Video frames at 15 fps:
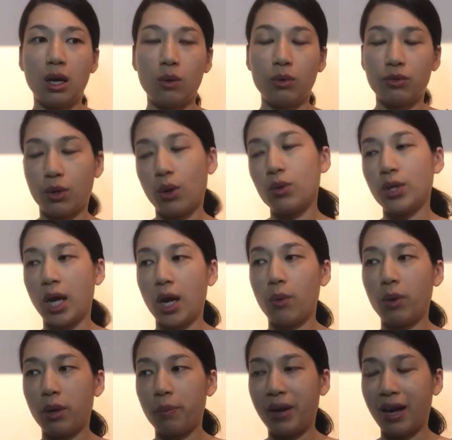with gold
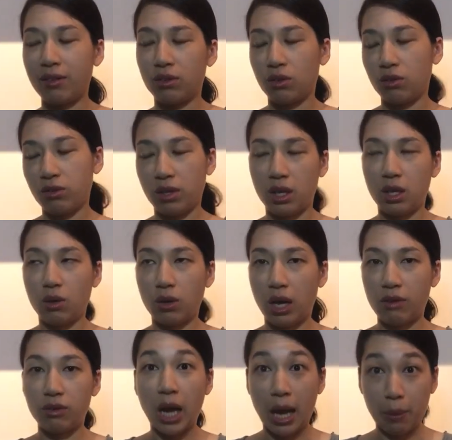hardware, but I don't think it will
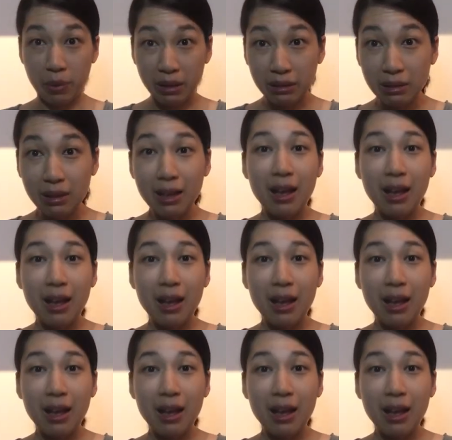ever happen.